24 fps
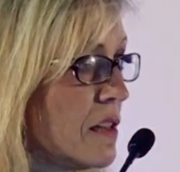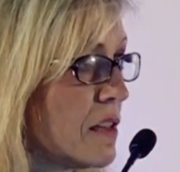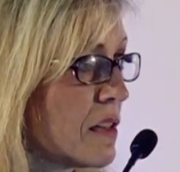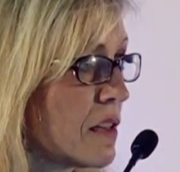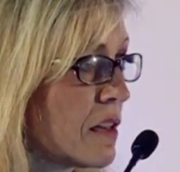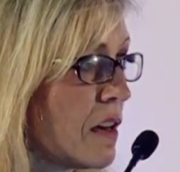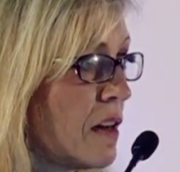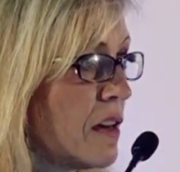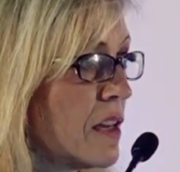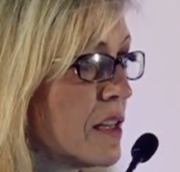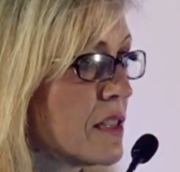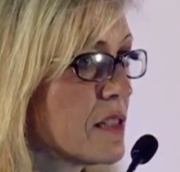
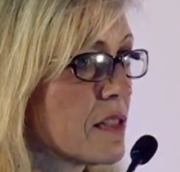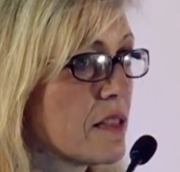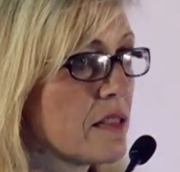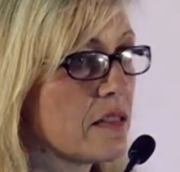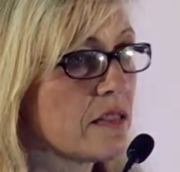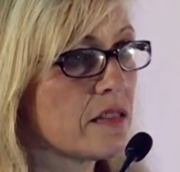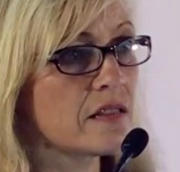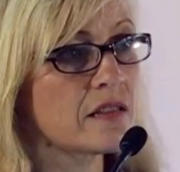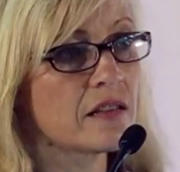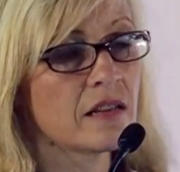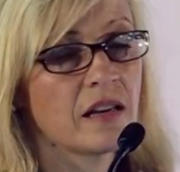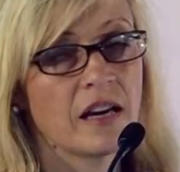
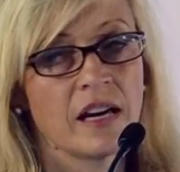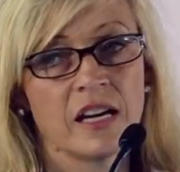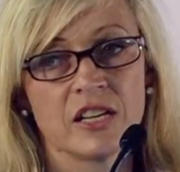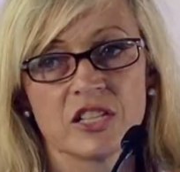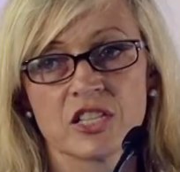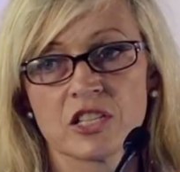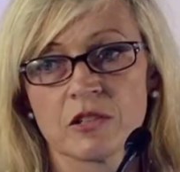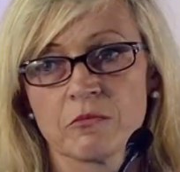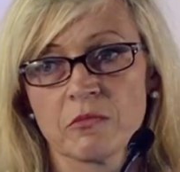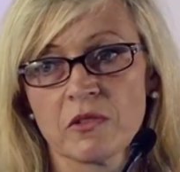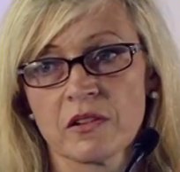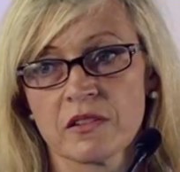guidance that
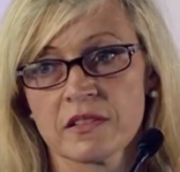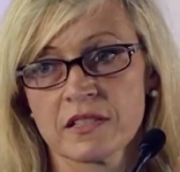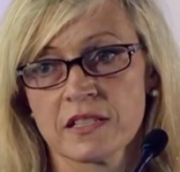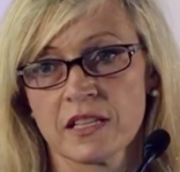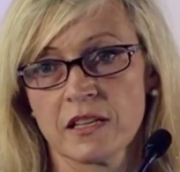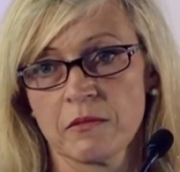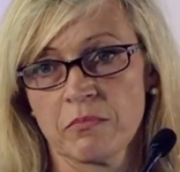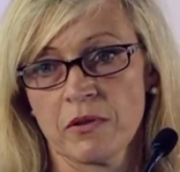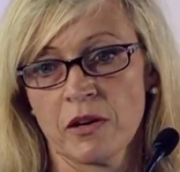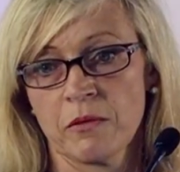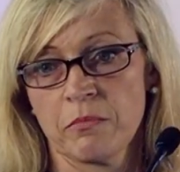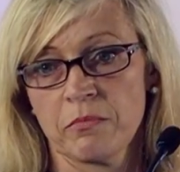
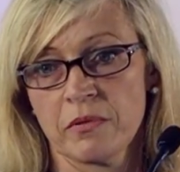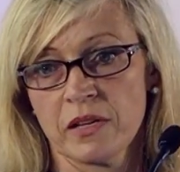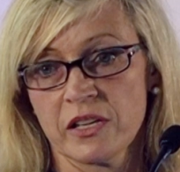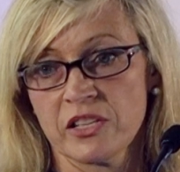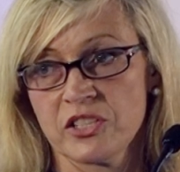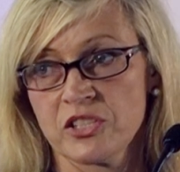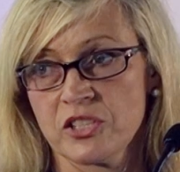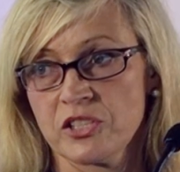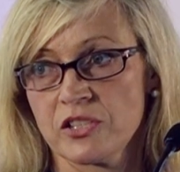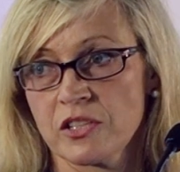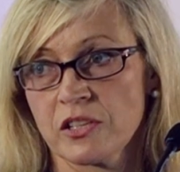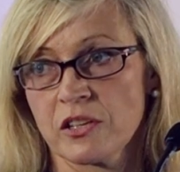HMRC
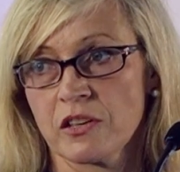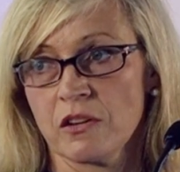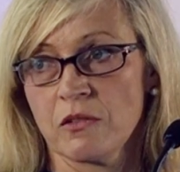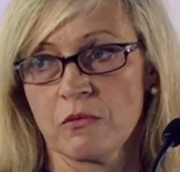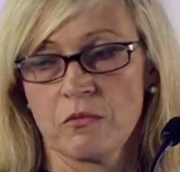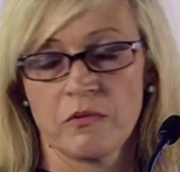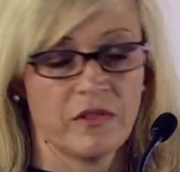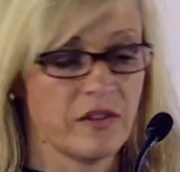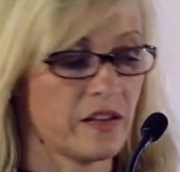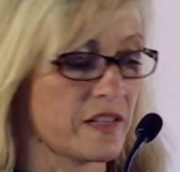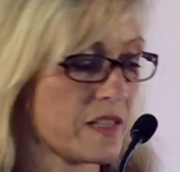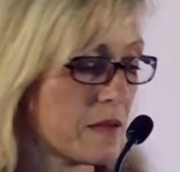published to go
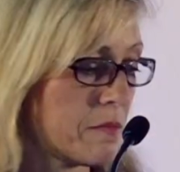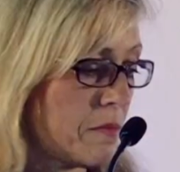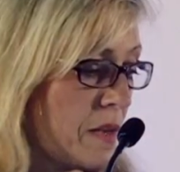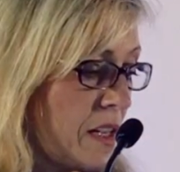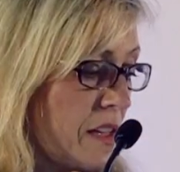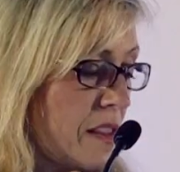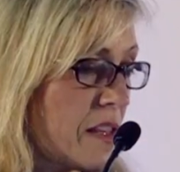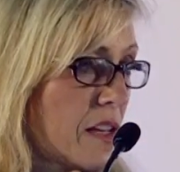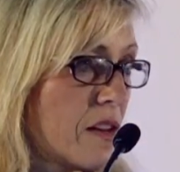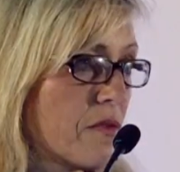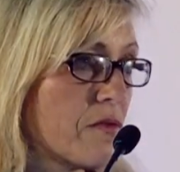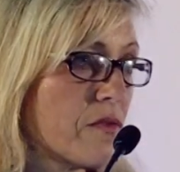with this
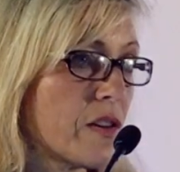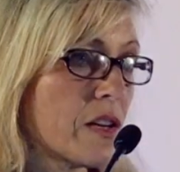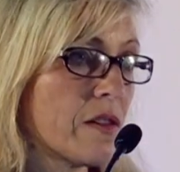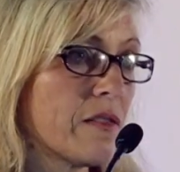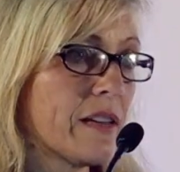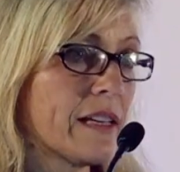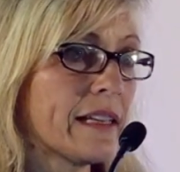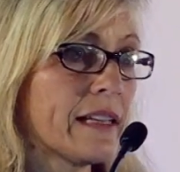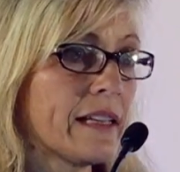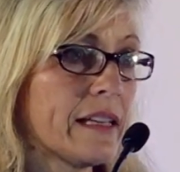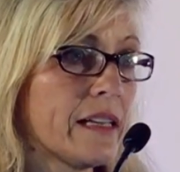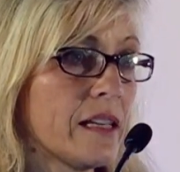made that
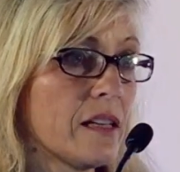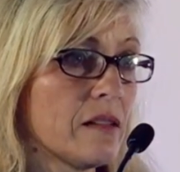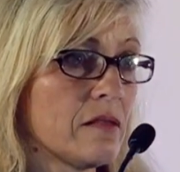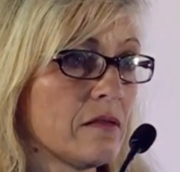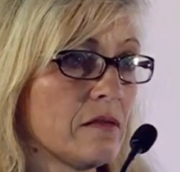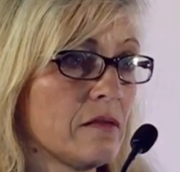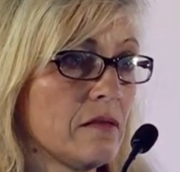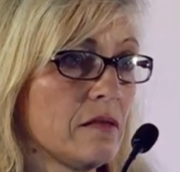very clear.